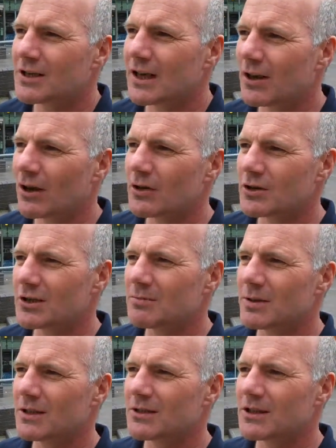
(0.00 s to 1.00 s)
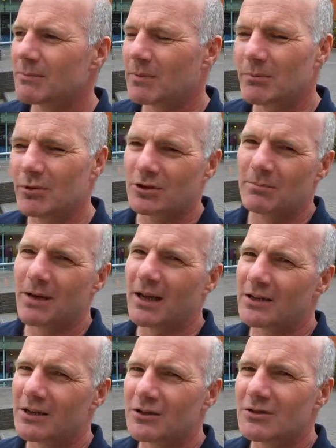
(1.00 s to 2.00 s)
technologies because they've been put to
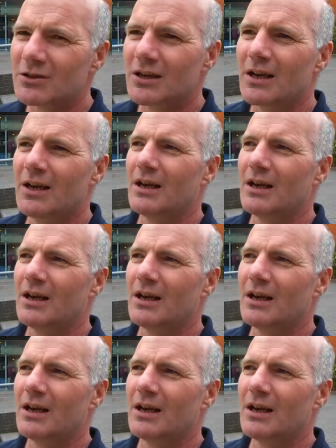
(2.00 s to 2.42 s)
bad use,